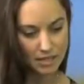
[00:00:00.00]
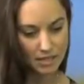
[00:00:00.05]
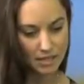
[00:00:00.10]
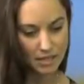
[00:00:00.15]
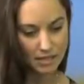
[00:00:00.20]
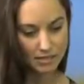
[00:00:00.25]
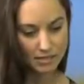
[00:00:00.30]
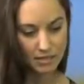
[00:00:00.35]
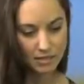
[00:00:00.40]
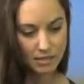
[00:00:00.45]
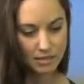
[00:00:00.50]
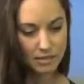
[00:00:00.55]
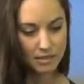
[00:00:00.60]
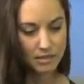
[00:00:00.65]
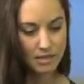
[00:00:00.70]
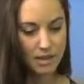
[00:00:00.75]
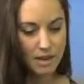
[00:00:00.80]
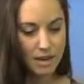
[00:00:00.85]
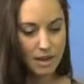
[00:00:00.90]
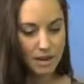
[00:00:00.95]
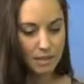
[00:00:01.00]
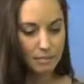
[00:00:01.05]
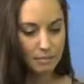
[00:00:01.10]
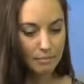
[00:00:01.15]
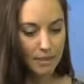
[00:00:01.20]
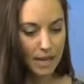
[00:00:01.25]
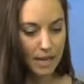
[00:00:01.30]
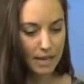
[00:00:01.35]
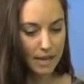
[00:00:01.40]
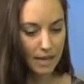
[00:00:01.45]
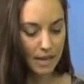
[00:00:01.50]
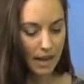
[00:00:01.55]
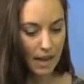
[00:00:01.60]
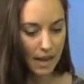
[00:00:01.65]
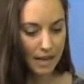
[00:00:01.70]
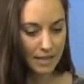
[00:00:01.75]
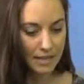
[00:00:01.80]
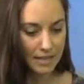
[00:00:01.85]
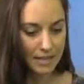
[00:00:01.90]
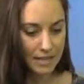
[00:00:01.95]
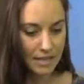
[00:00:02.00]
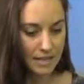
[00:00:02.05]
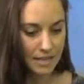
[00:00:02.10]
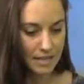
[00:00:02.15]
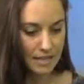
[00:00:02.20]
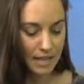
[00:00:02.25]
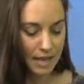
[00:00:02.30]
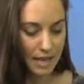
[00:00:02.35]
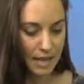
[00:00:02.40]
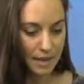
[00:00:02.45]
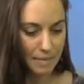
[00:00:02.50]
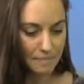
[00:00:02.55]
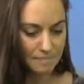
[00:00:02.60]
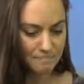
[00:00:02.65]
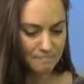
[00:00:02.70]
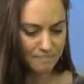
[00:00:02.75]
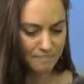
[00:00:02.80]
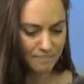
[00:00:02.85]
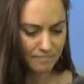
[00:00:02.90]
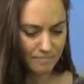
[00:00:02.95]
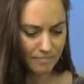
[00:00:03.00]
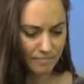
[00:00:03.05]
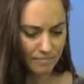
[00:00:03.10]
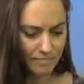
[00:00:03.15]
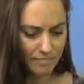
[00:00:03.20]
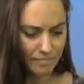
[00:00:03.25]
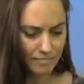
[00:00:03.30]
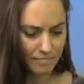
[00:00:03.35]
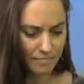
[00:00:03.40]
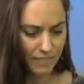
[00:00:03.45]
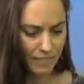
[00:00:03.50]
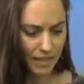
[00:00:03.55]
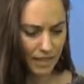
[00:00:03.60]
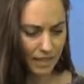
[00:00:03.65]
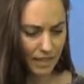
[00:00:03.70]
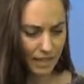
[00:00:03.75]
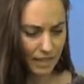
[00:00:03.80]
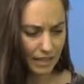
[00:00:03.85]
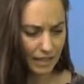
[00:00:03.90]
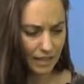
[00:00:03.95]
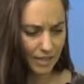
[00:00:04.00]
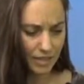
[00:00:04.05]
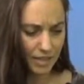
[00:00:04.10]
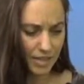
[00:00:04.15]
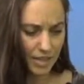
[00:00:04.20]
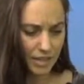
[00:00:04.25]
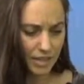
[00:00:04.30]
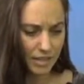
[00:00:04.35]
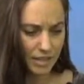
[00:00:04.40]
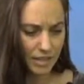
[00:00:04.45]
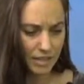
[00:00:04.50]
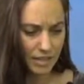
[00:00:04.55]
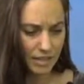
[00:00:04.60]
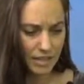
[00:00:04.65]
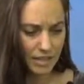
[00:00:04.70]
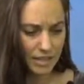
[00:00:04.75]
lessons. But I think that aerial,